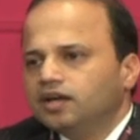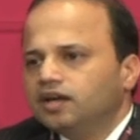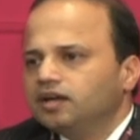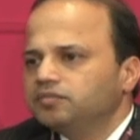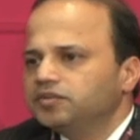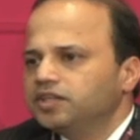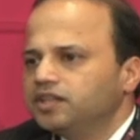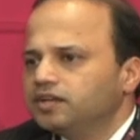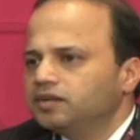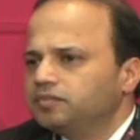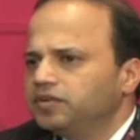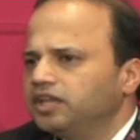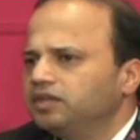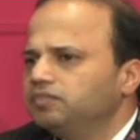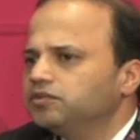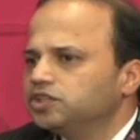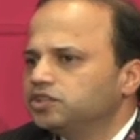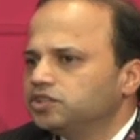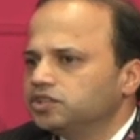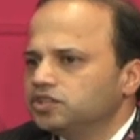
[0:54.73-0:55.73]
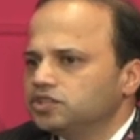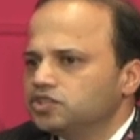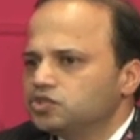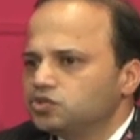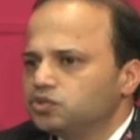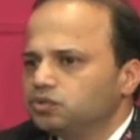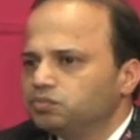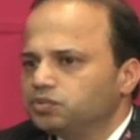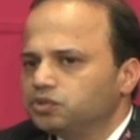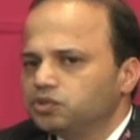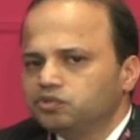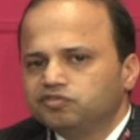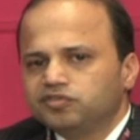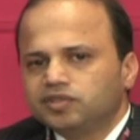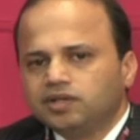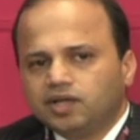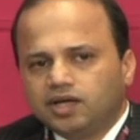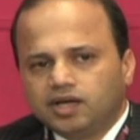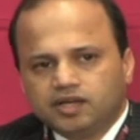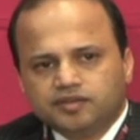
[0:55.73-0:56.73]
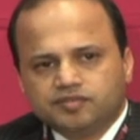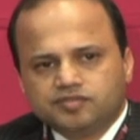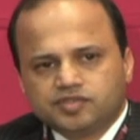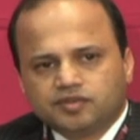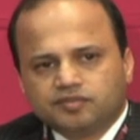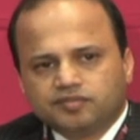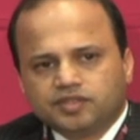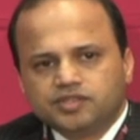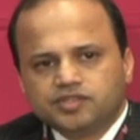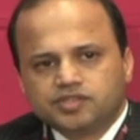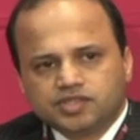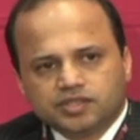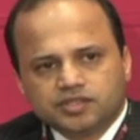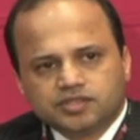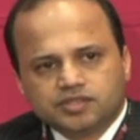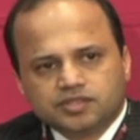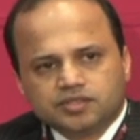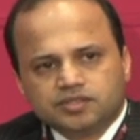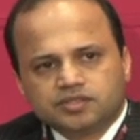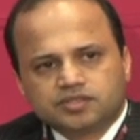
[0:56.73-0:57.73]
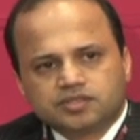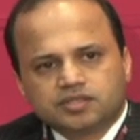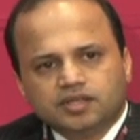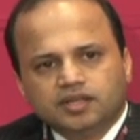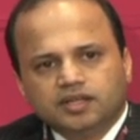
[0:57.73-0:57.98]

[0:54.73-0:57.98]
I mean, their main mission is to improve the lives of their citizens.